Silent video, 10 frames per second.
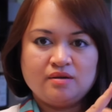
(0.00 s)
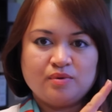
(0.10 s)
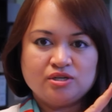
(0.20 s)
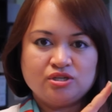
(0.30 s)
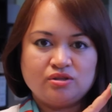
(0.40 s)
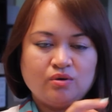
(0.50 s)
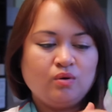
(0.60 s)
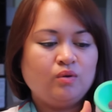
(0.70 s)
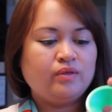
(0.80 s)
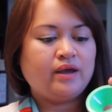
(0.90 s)
the brush in the
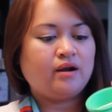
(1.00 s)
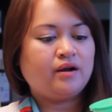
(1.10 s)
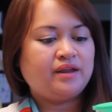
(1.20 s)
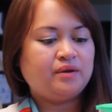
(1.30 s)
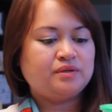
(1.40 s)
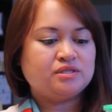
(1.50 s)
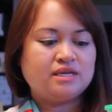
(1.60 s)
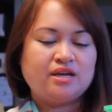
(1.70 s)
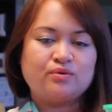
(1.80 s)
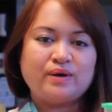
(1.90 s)
hole there and it would
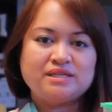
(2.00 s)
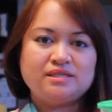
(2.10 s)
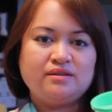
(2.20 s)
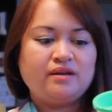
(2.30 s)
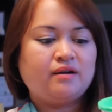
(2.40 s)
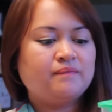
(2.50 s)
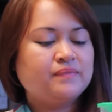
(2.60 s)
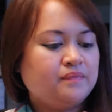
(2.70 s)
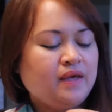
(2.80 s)
just kind of rest in there.